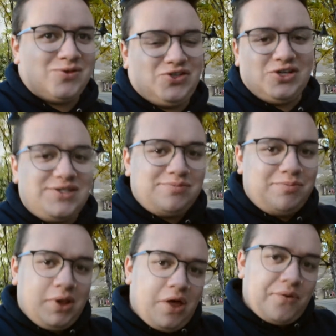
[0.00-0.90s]
was just
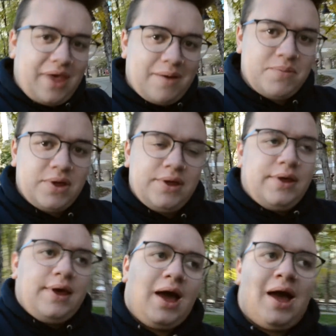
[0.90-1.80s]
below them.
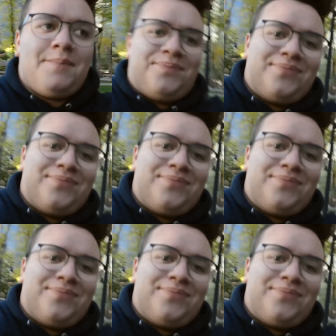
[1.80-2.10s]
Um,